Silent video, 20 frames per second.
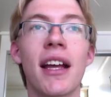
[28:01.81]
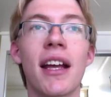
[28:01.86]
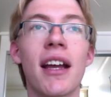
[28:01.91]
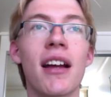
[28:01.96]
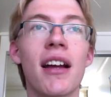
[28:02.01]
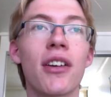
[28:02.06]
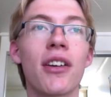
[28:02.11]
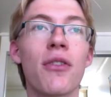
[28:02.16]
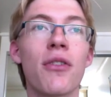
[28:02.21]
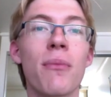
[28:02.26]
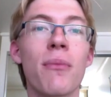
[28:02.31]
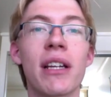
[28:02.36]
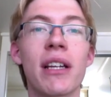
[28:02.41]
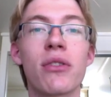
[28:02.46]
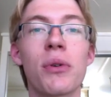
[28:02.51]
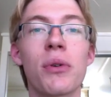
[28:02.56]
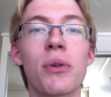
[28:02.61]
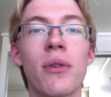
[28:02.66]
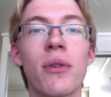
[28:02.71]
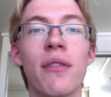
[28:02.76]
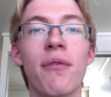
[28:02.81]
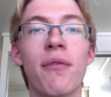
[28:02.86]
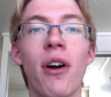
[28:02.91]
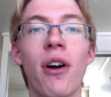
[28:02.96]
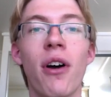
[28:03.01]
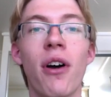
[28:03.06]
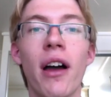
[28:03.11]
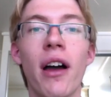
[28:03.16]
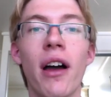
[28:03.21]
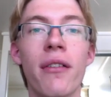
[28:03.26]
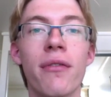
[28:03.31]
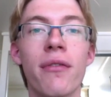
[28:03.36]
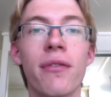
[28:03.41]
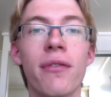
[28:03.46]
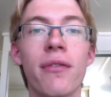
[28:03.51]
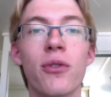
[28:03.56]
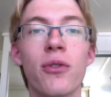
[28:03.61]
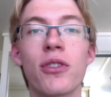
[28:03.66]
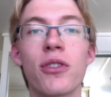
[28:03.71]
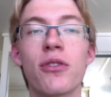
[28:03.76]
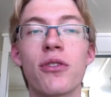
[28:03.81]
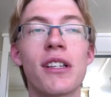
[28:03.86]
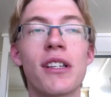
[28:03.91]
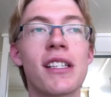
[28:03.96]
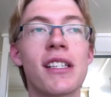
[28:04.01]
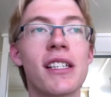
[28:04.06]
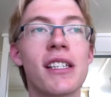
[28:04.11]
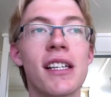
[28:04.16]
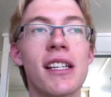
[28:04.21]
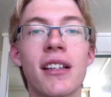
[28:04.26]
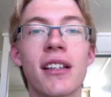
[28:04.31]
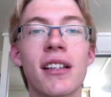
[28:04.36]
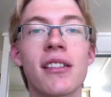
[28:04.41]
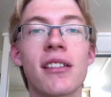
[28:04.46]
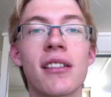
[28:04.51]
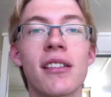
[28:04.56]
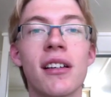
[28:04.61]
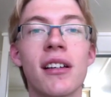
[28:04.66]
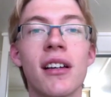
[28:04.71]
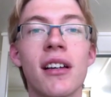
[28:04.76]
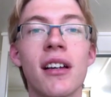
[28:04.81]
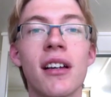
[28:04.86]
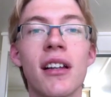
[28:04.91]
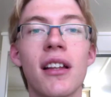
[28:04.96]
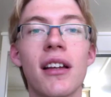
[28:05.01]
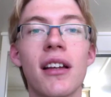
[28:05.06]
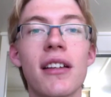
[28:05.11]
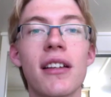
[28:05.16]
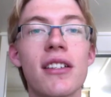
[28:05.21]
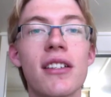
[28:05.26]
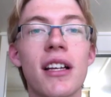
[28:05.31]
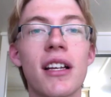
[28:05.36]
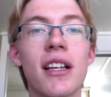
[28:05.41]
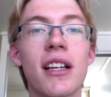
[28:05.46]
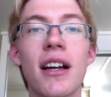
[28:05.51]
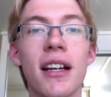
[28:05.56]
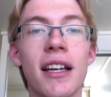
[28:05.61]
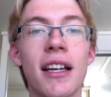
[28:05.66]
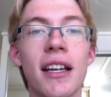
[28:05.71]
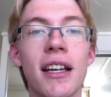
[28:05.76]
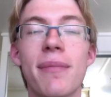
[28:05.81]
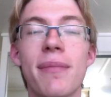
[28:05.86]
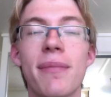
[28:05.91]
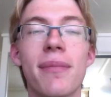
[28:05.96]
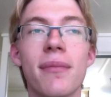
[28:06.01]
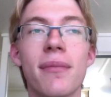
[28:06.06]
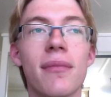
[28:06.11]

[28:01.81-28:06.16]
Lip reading: They can't go and make Toy Story 5, Toy Story 6. They just can't keep.